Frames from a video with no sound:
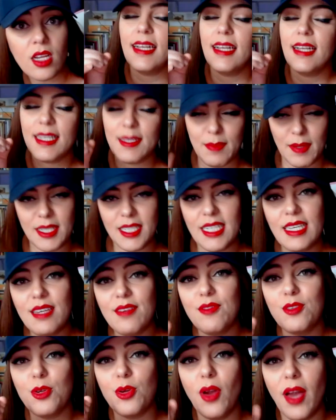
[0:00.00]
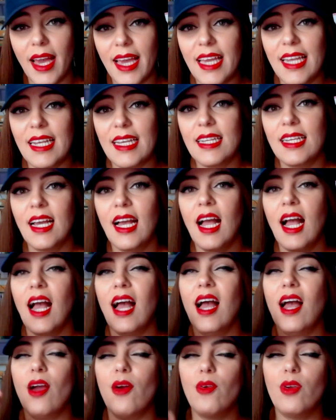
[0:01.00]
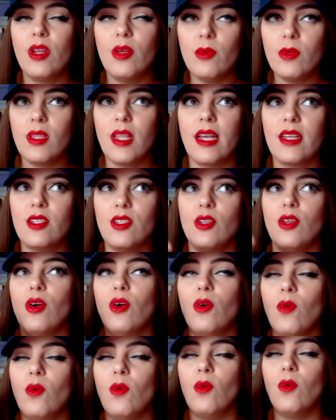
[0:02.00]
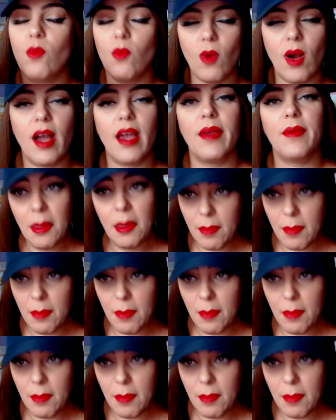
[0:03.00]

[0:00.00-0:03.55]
Especially if you hate it, I really would like to know why.